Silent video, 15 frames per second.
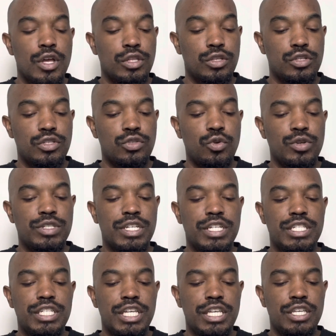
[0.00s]
The source
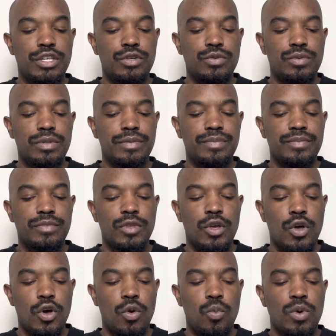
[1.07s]
continued,
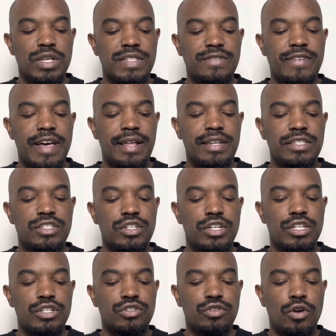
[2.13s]
once Fallon
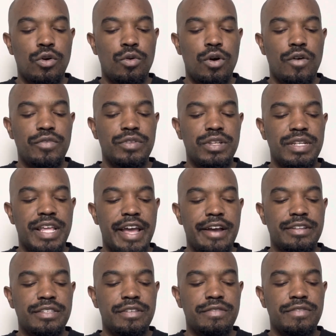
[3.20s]
took control over the
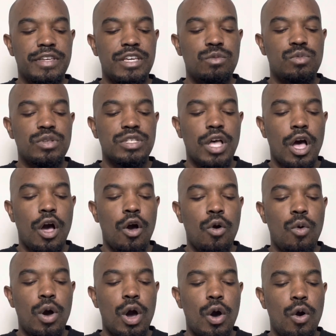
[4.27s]
narrative, it was
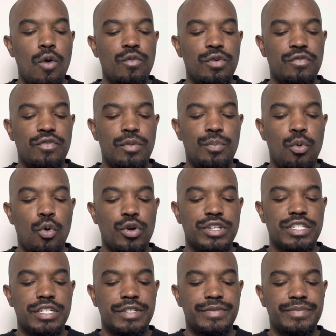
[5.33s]
all over for
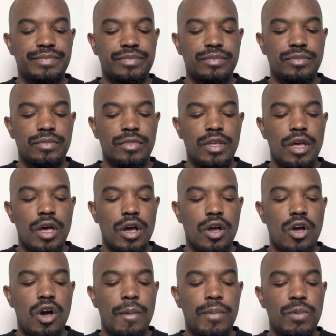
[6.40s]
Porsha.
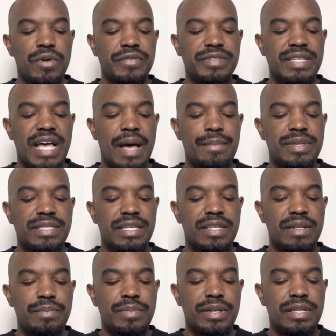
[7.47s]
Coupled with Simon's
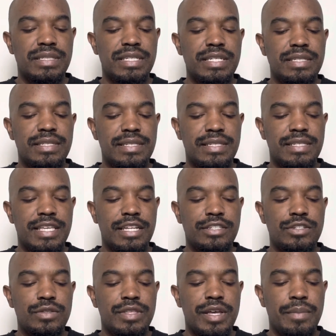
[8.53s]
inability to
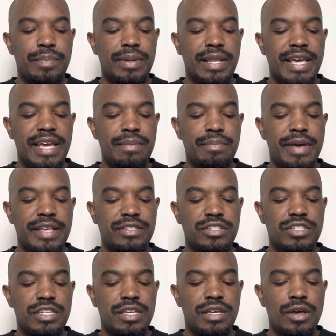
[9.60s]
stick to their planned
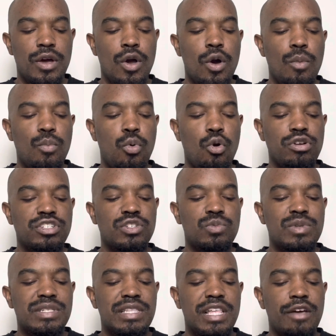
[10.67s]
messaging, Porsha
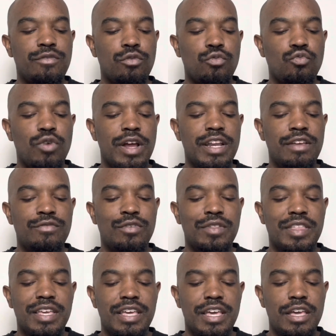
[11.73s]
was left running for
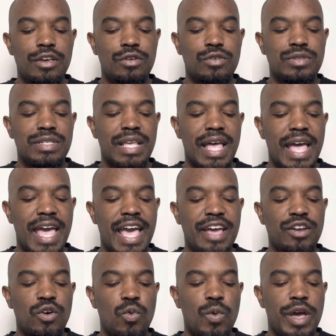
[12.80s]
the hills
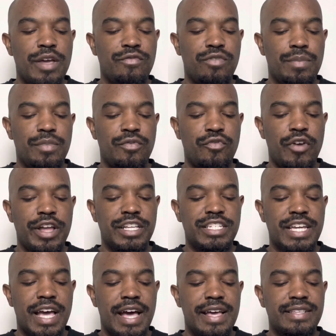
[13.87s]
and away from the
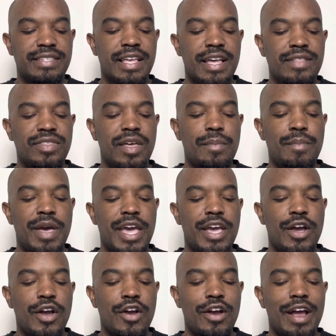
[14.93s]
franchise that
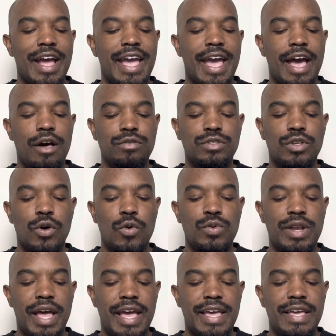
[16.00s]
made her a
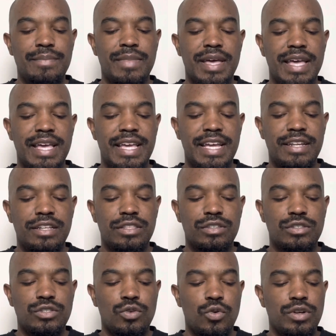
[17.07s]
household name, ended
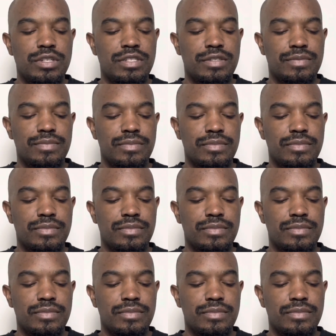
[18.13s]
the source.